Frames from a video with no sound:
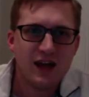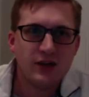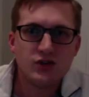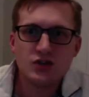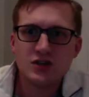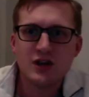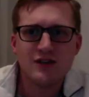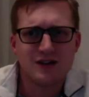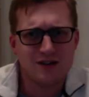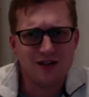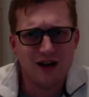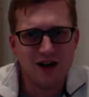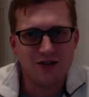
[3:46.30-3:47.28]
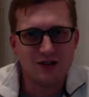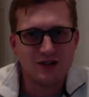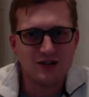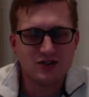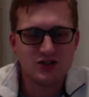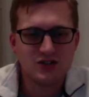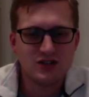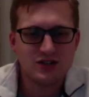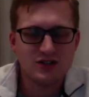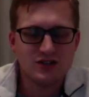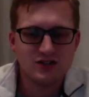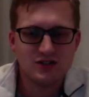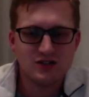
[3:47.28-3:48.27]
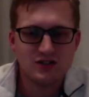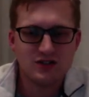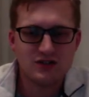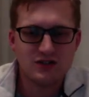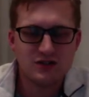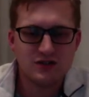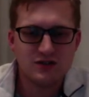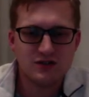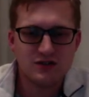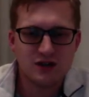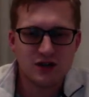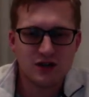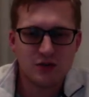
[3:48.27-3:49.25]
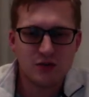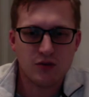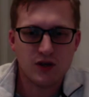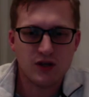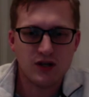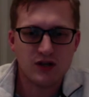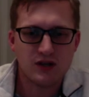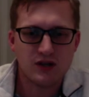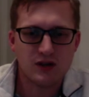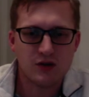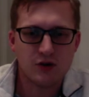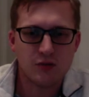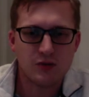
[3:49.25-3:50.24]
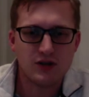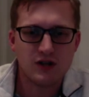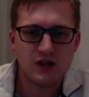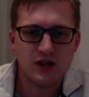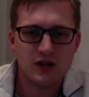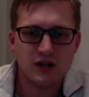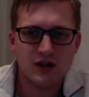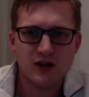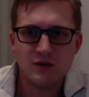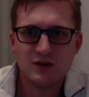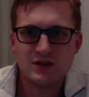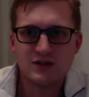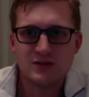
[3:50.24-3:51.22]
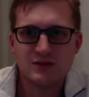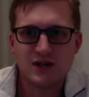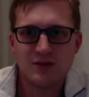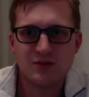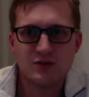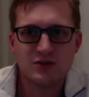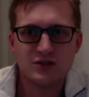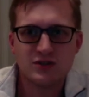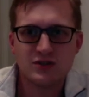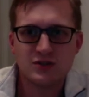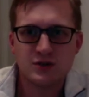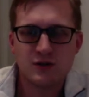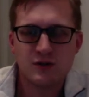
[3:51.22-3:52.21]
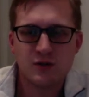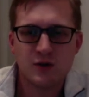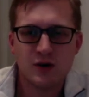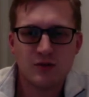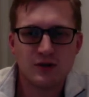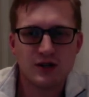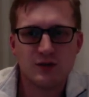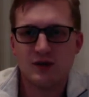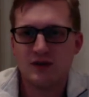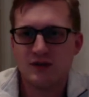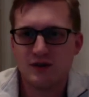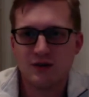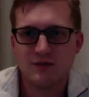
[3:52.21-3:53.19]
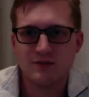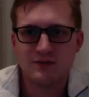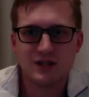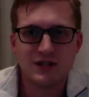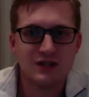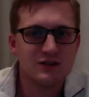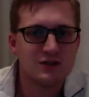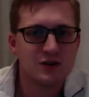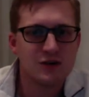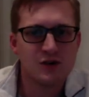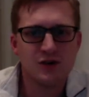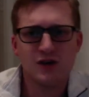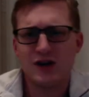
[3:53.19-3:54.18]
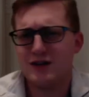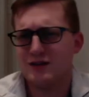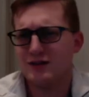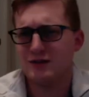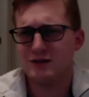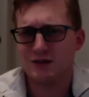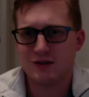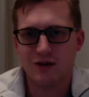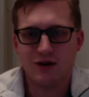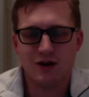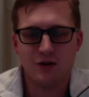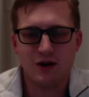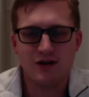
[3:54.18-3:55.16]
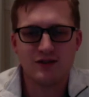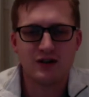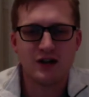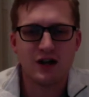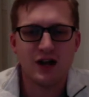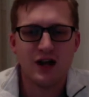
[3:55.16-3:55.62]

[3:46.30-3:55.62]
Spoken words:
she does it a lot. Like she, this is not a complaining thing at all, but there's some times where she's just overwhelmed. Like the kids are going crazy. It was a long whatever,